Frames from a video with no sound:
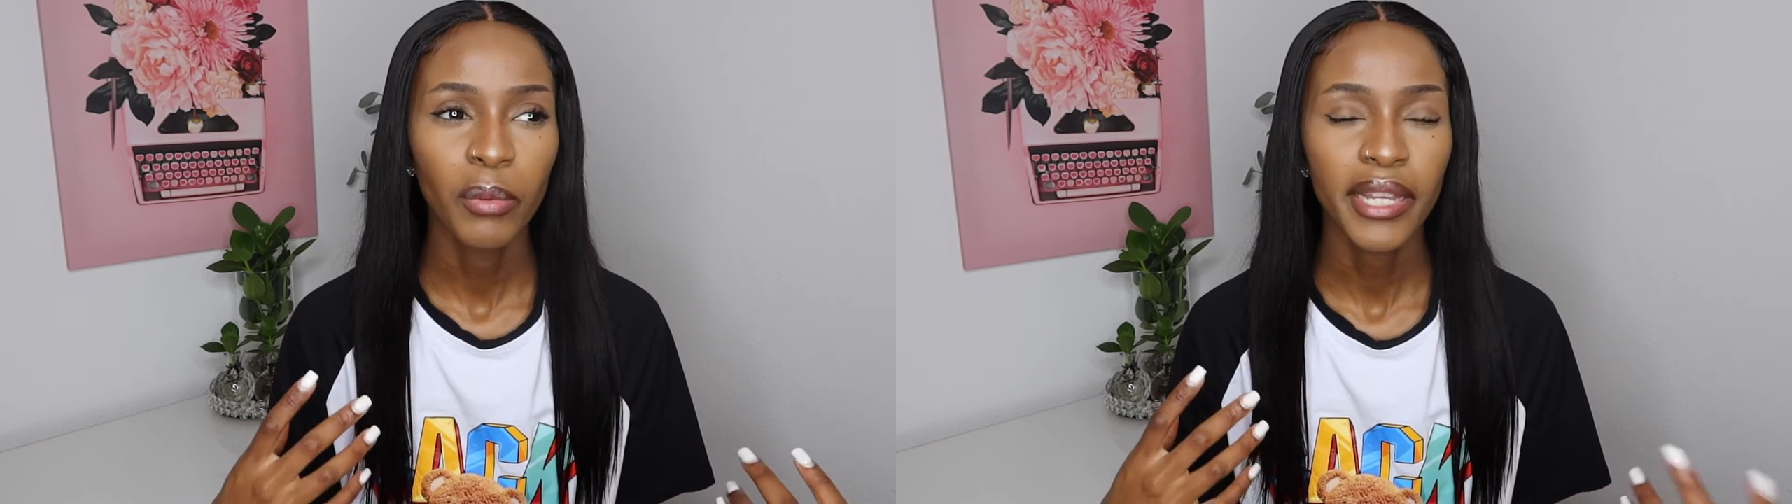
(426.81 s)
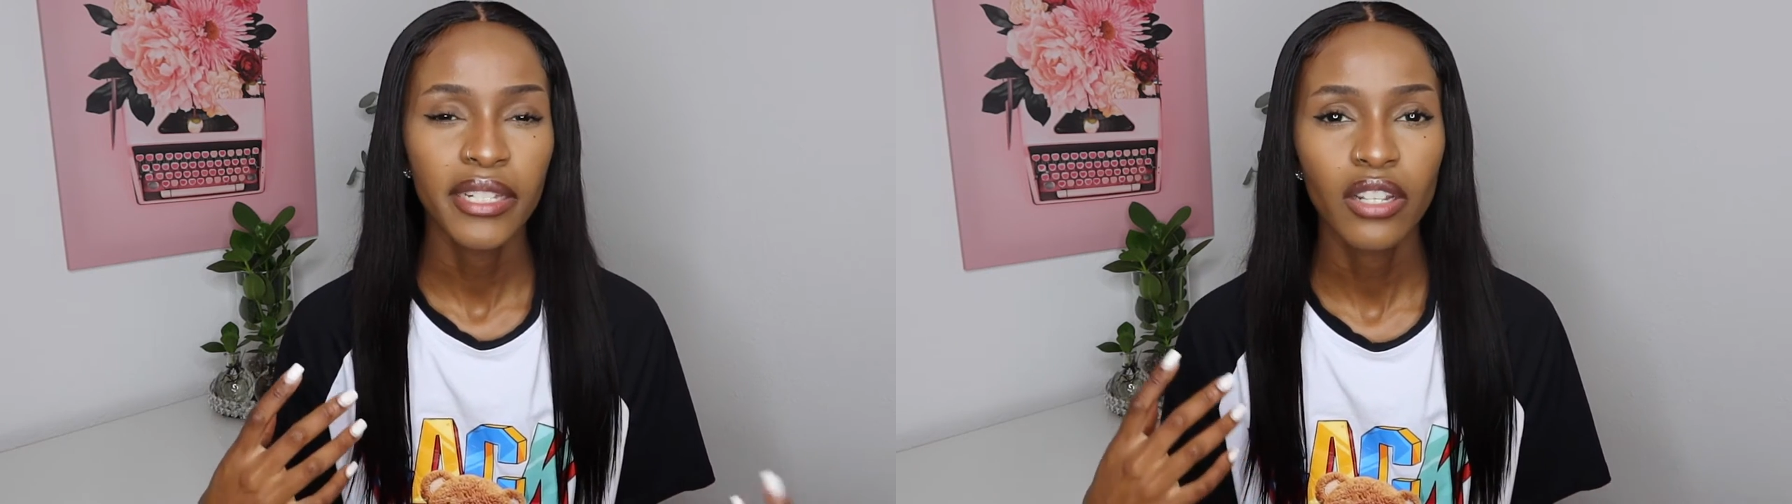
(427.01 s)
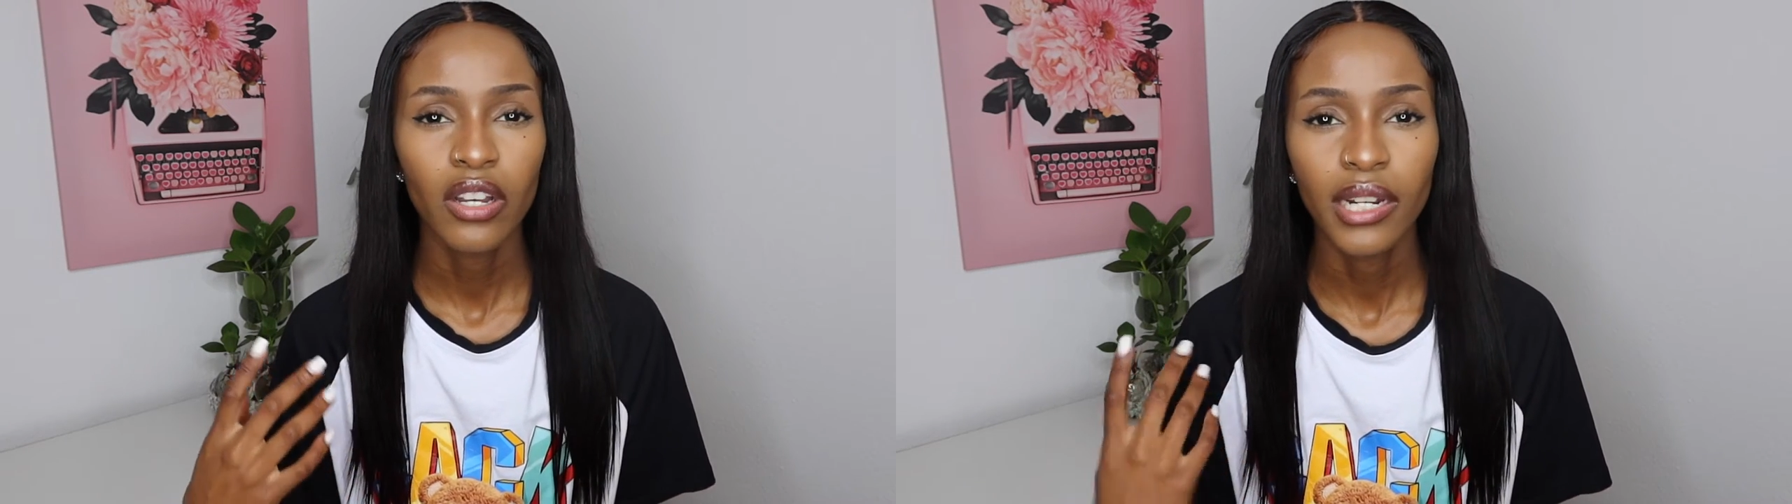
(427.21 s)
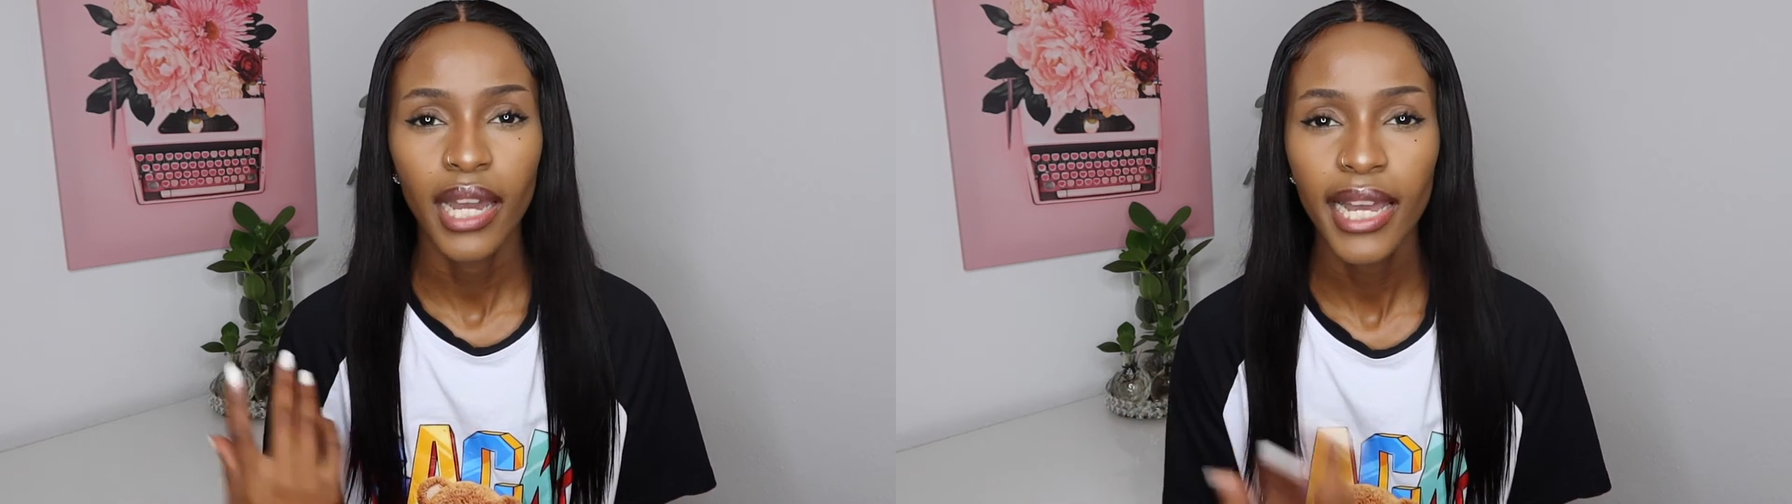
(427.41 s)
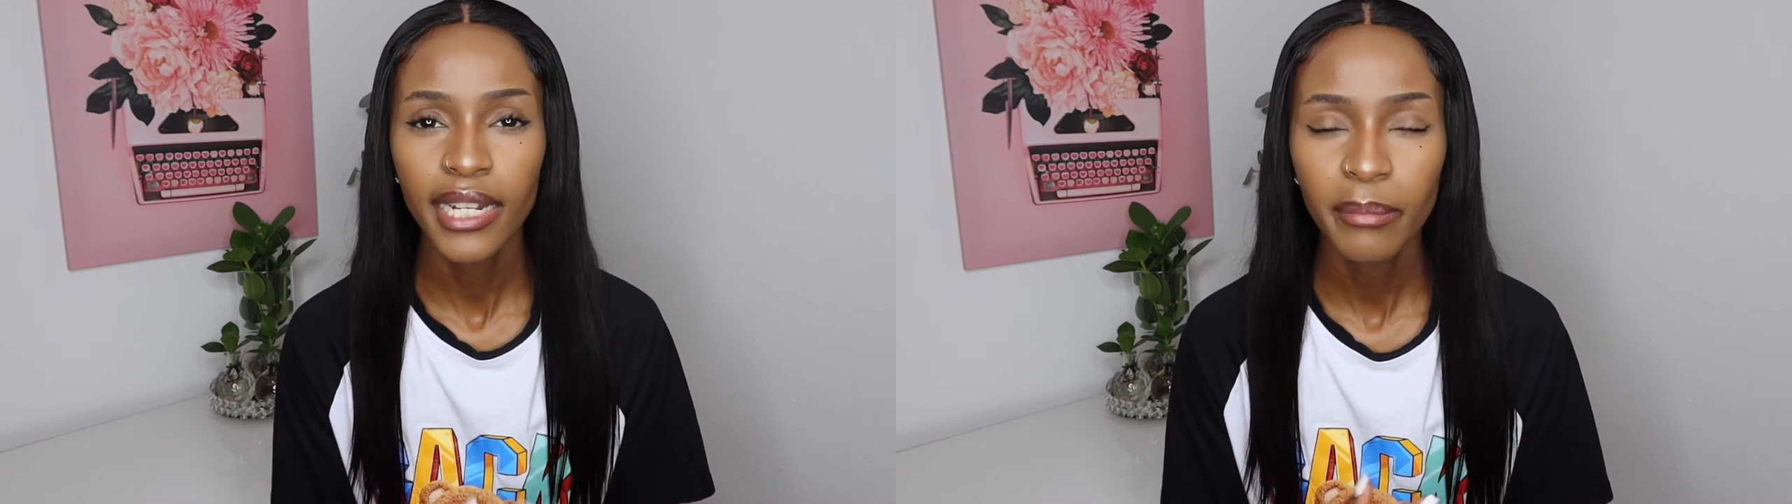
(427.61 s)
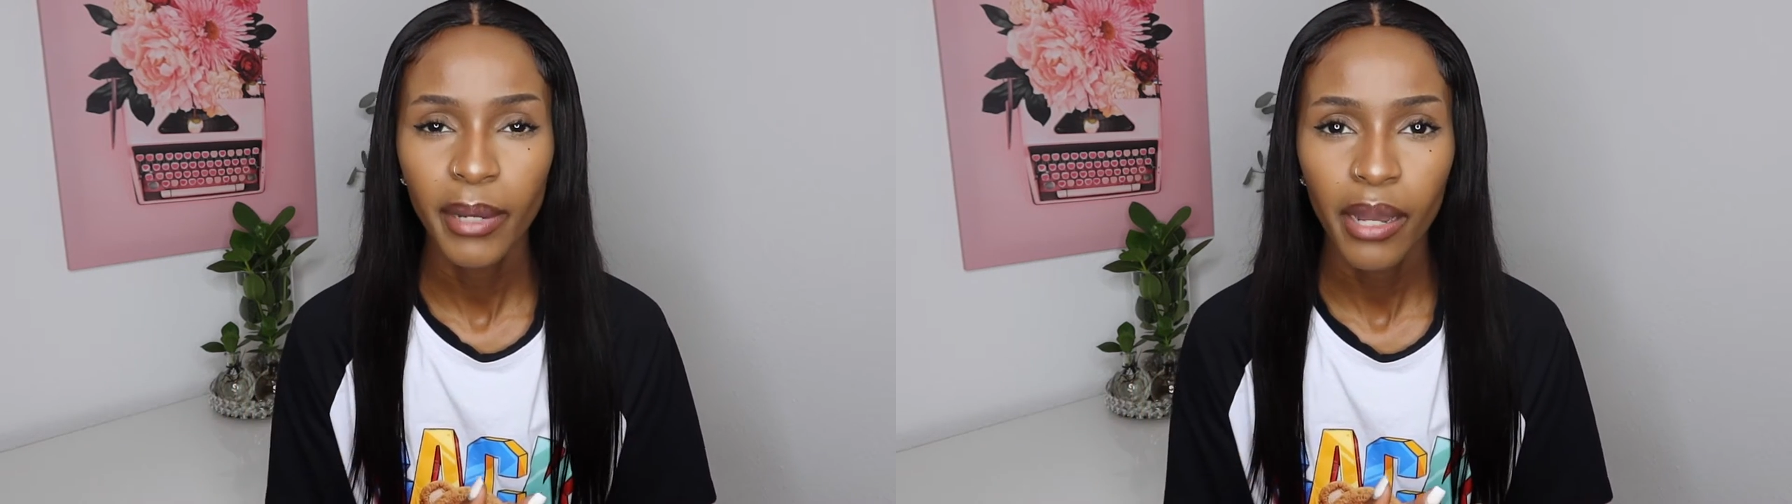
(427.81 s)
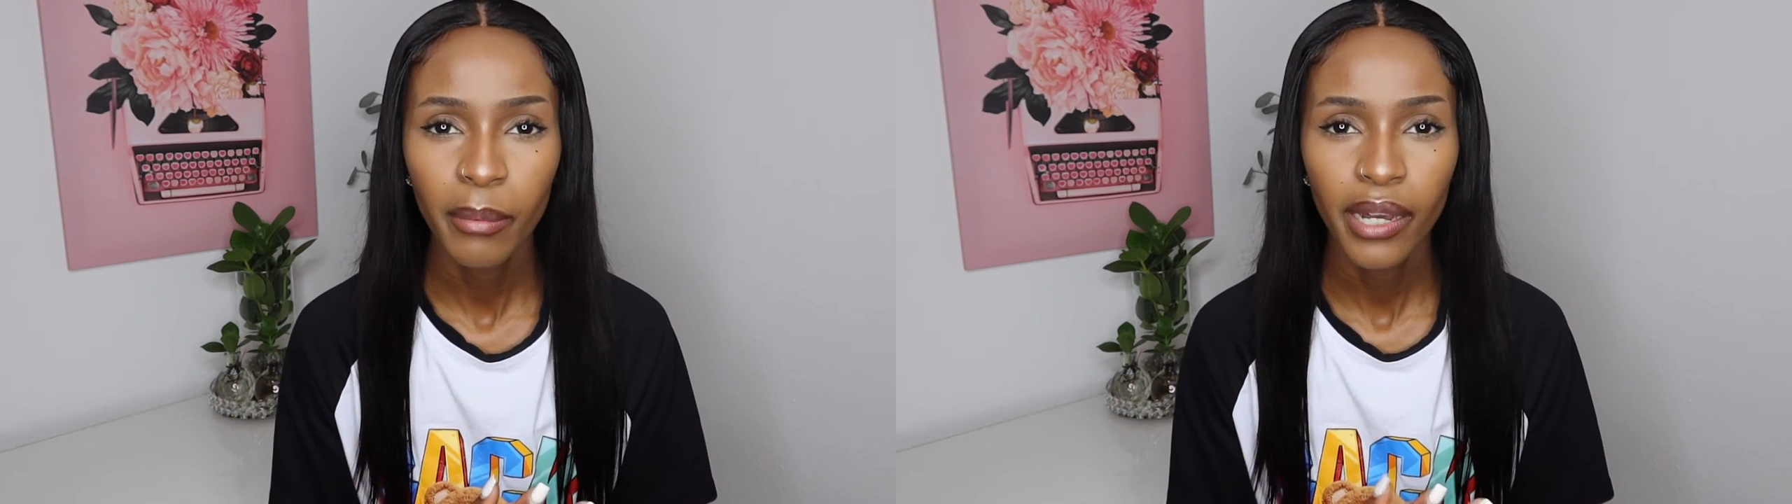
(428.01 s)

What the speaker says: went on Alibaba,